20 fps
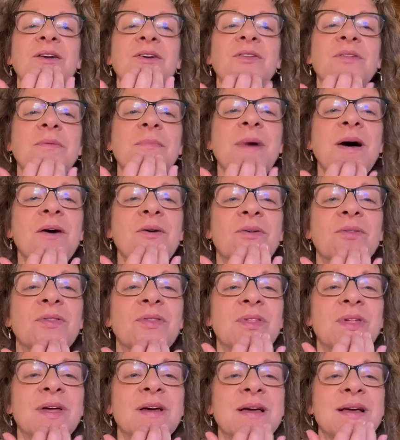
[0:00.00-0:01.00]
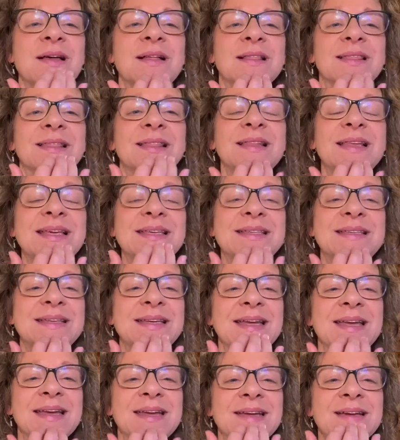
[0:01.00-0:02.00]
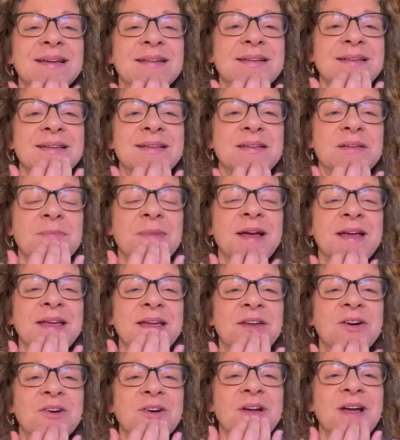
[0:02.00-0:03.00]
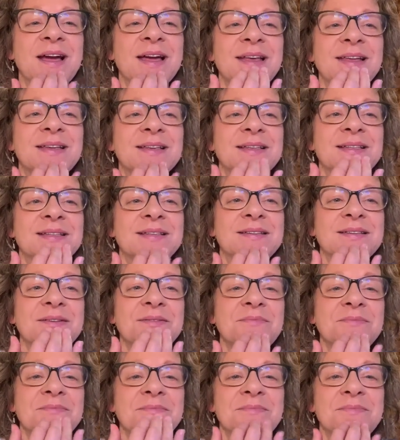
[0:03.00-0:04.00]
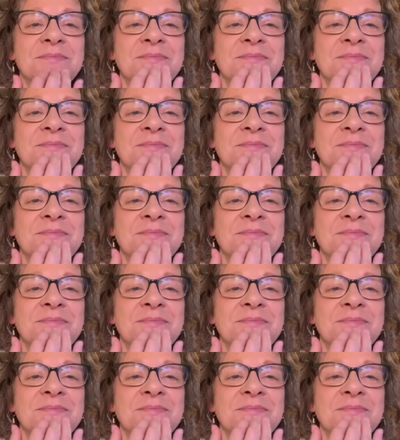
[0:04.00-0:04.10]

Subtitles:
Under the mouth, listening to my inner guidance.